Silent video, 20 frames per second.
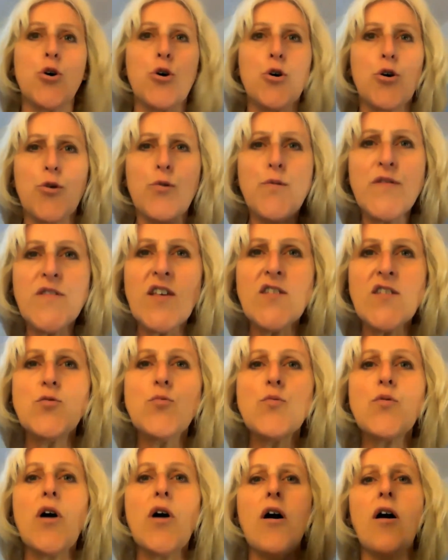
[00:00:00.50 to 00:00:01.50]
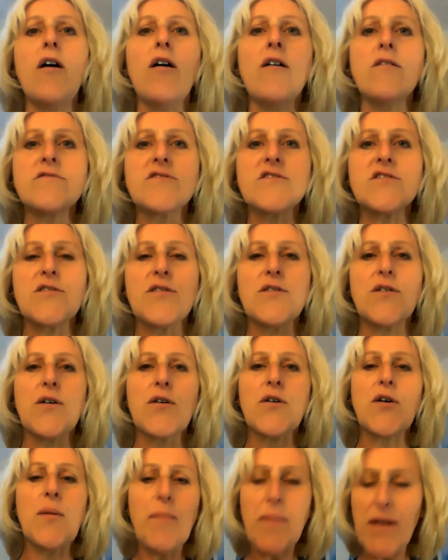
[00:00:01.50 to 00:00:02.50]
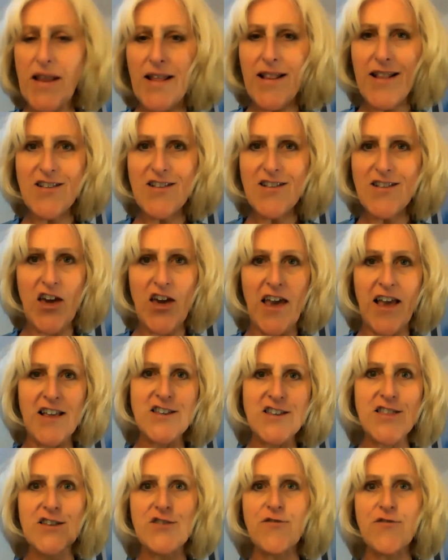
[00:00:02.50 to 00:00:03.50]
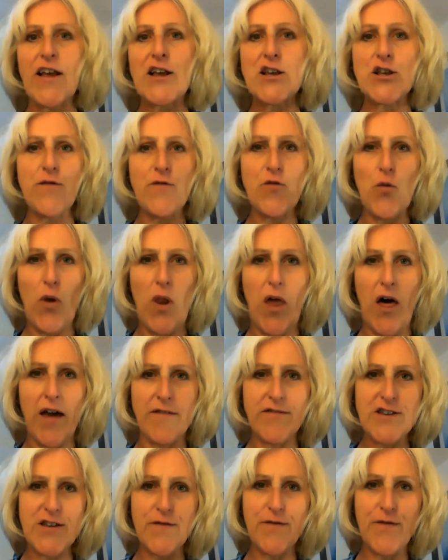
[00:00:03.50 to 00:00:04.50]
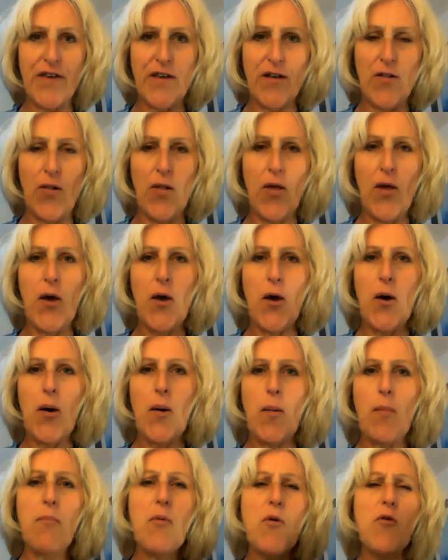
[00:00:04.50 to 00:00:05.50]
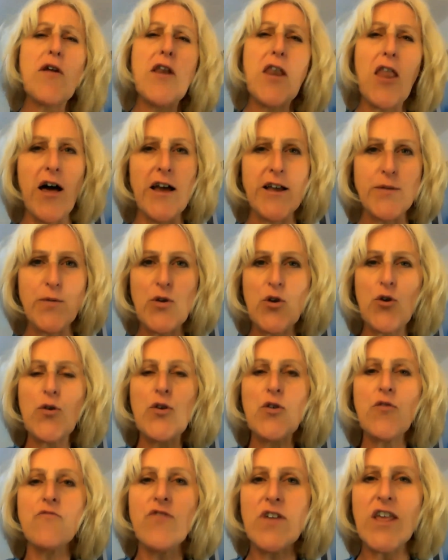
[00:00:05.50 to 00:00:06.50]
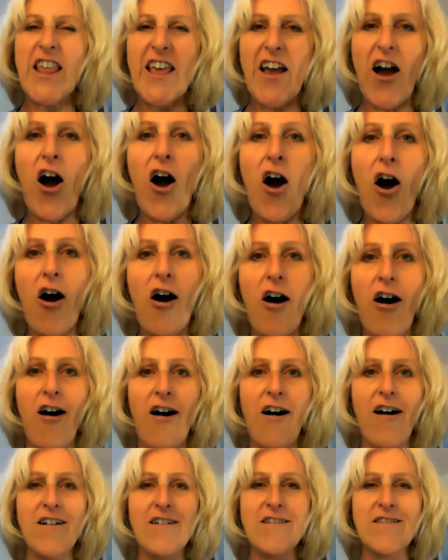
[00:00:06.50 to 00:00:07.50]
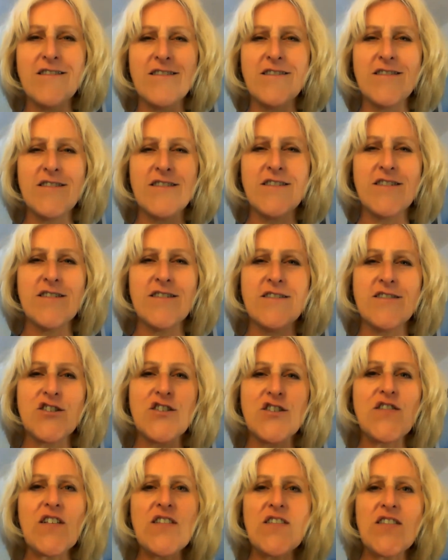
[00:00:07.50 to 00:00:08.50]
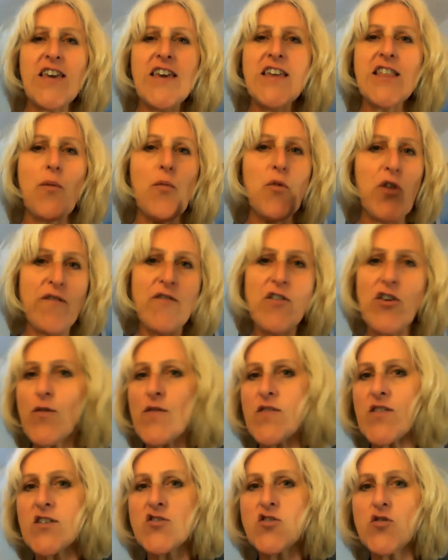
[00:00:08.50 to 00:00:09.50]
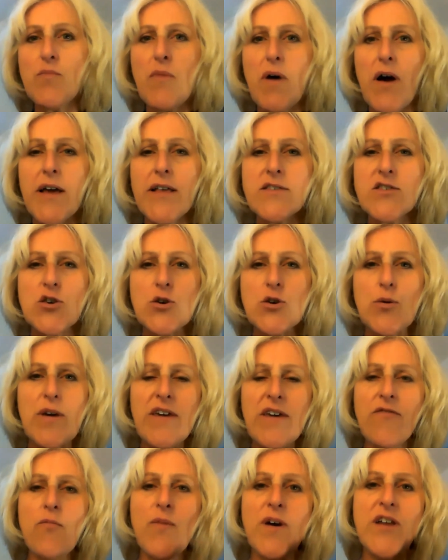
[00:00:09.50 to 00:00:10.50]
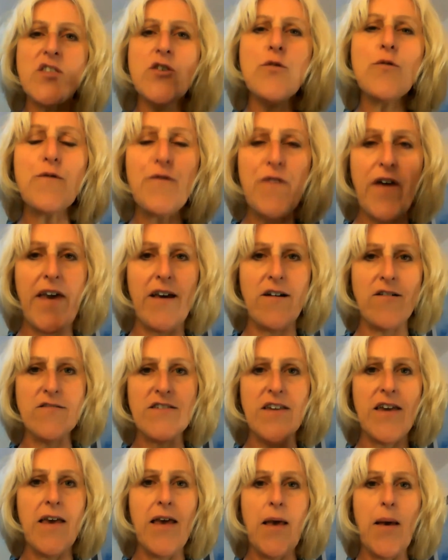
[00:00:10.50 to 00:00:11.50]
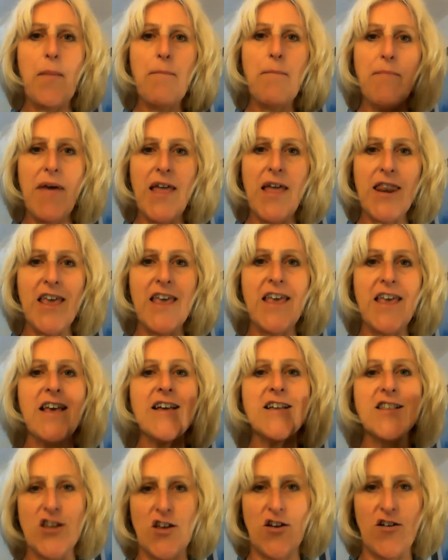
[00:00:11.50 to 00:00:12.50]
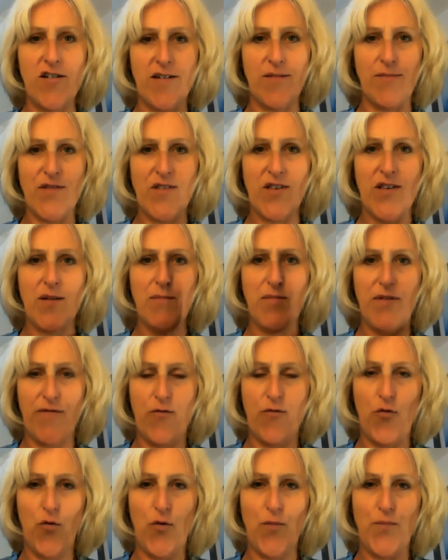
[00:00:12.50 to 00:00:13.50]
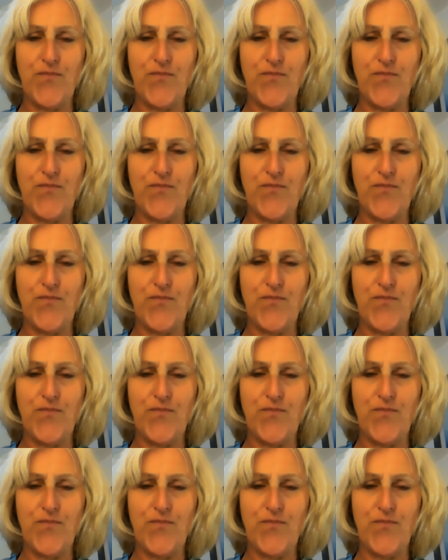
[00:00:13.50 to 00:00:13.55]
Who says you can't completely change the direction of your life to feel more aligned with who you really are? To succeed at whatever you set your mind to, even when you failed many times before.